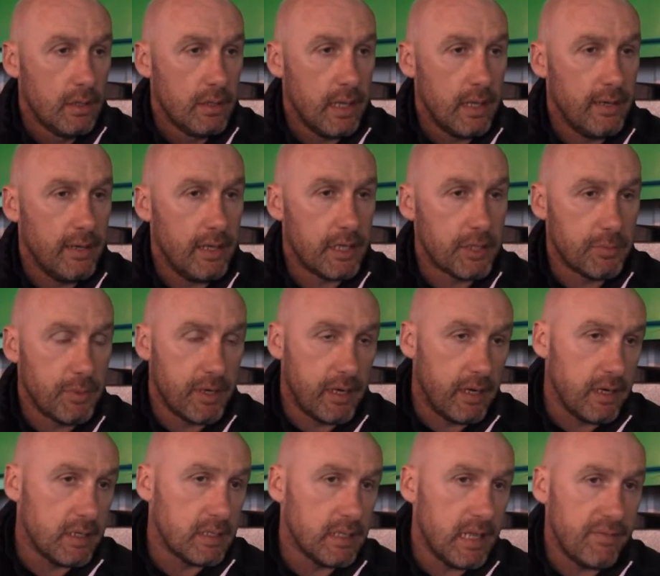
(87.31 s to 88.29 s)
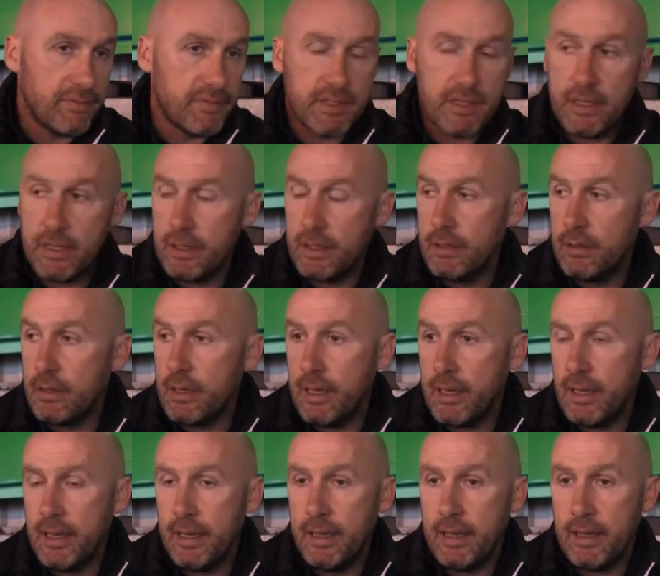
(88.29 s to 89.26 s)
Then next minute he's left it
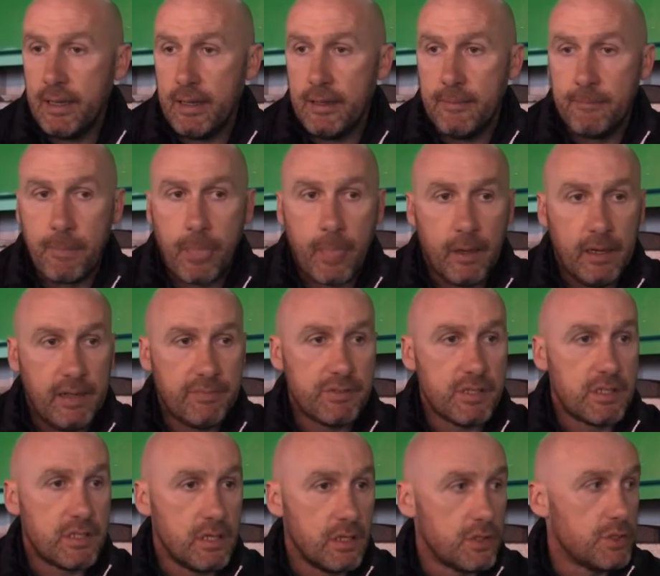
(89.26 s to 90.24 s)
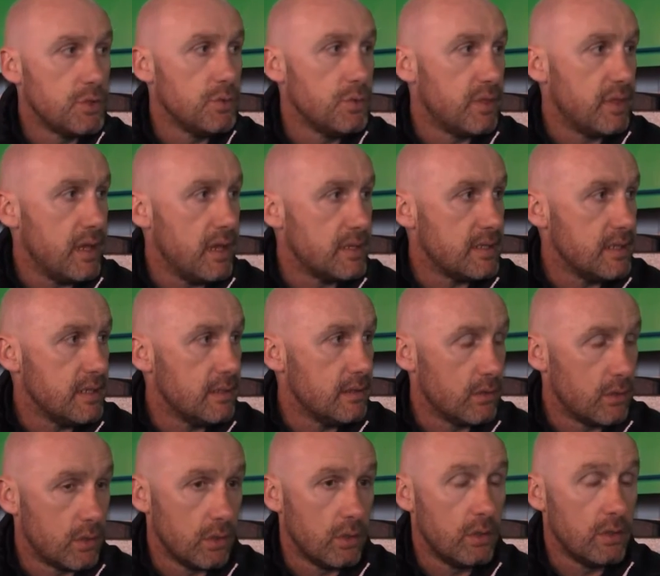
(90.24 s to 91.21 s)
and left it till a
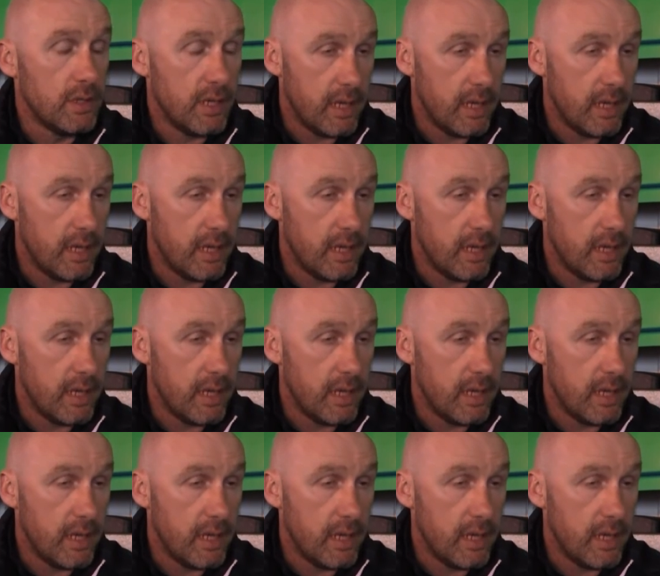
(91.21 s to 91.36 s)
2:30 call.